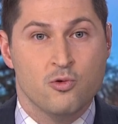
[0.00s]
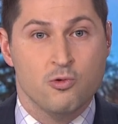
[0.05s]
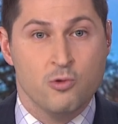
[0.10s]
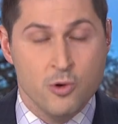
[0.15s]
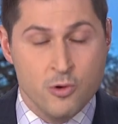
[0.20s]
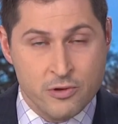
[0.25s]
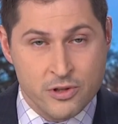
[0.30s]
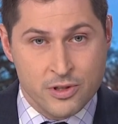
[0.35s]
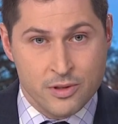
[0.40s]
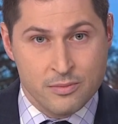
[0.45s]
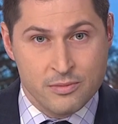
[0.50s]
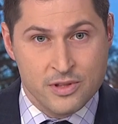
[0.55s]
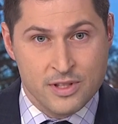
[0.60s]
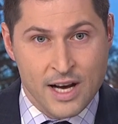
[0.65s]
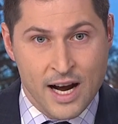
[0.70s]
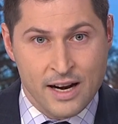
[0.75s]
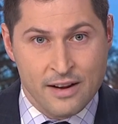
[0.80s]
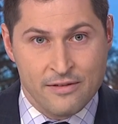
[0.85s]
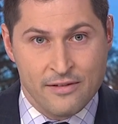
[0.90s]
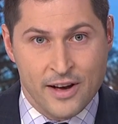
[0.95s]
gruesome
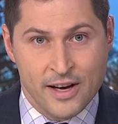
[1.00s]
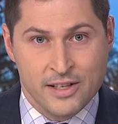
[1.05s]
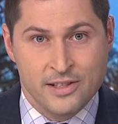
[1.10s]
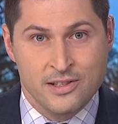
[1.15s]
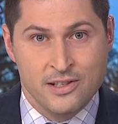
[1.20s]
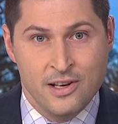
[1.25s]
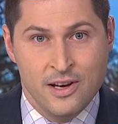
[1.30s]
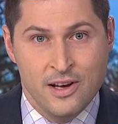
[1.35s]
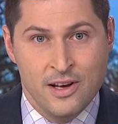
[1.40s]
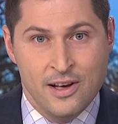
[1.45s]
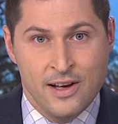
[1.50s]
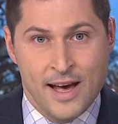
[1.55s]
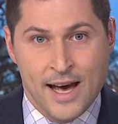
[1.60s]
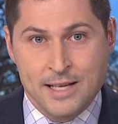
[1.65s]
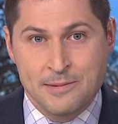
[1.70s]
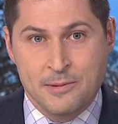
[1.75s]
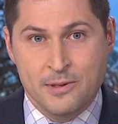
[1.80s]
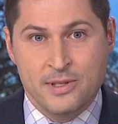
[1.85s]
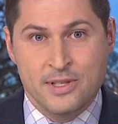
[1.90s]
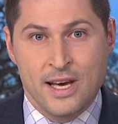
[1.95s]
side effects.
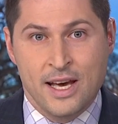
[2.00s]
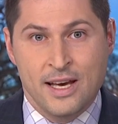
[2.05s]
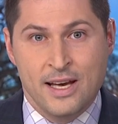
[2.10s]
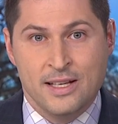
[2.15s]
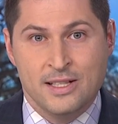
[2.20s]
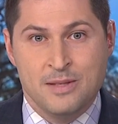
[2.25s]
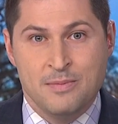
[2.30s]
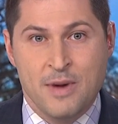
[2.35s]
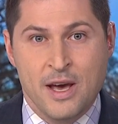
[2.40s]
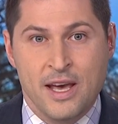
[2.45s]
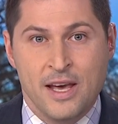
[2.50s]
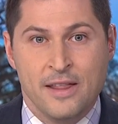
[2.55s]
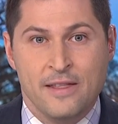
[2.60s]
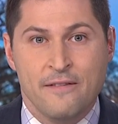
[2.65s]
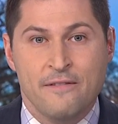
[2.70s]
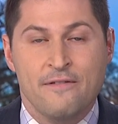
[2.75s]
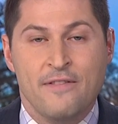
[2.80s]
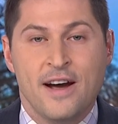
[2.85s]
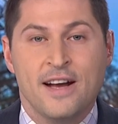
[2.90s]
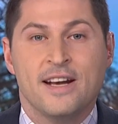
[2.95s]
Experts say it's making
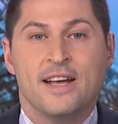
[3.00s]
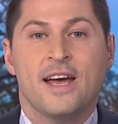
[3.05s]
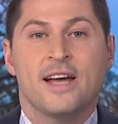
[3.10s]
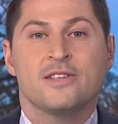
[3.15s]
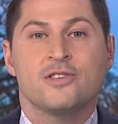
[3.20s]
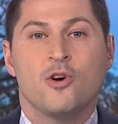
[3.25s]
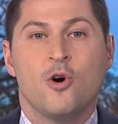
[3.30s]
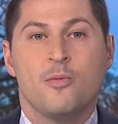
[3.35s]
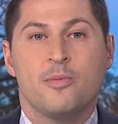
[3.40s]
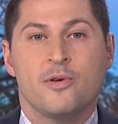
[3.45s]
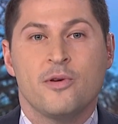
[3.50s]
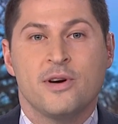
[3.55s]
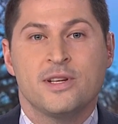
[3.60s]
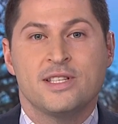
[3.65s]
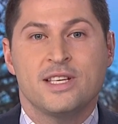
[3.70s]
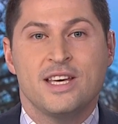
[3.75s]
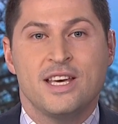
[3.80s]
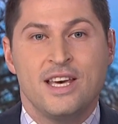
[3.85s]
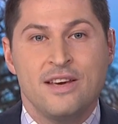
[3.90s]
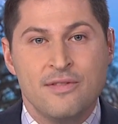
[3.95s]
the fight against
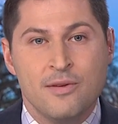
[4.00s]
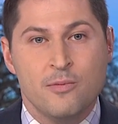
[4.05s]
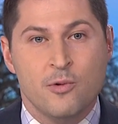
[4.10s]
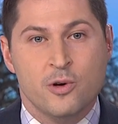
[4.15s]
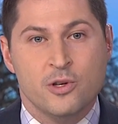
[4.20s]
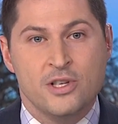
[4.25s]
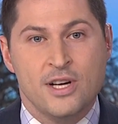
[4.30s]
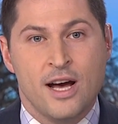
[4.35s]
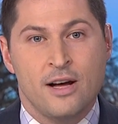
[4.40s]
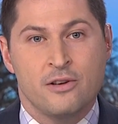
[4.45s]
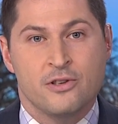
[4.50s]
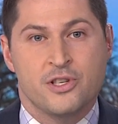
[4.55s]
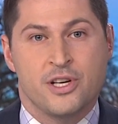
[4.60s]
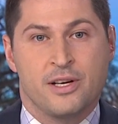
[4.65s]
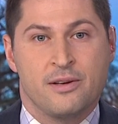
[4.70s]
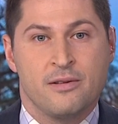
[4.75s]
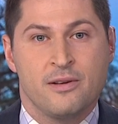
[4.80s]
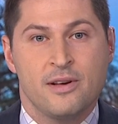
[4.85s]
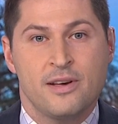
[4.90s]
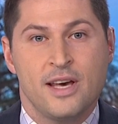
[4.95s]
opioids even more
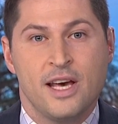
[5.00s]
challenging.